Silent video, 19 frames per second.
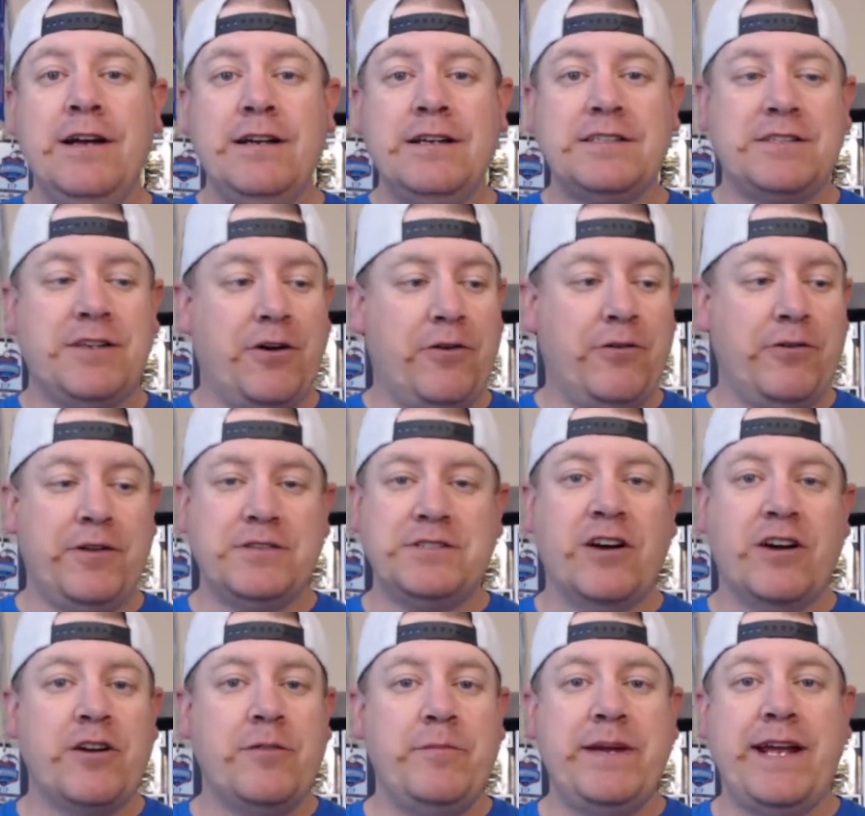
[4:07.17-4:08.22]
So there's
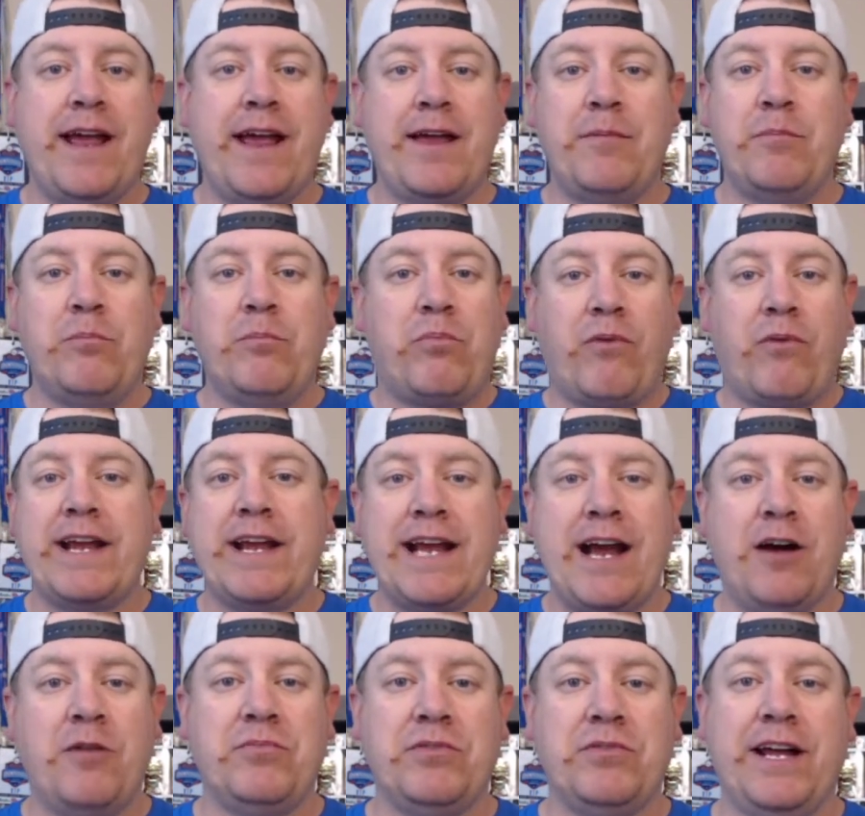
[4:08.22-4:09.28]
not going to be a
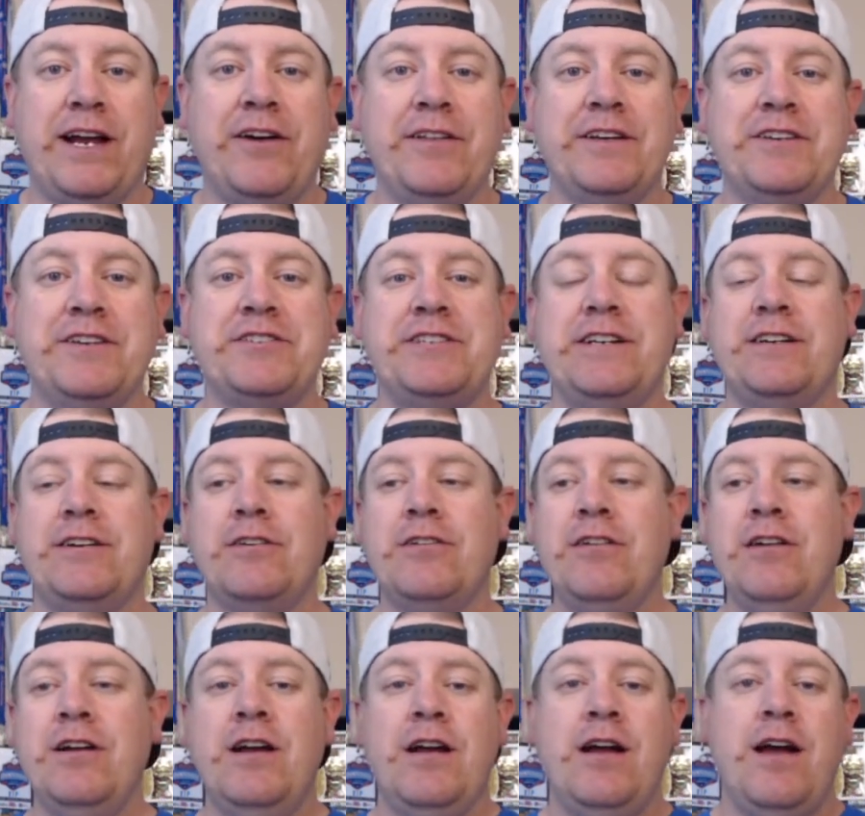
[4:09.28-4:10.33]
breakout player this year.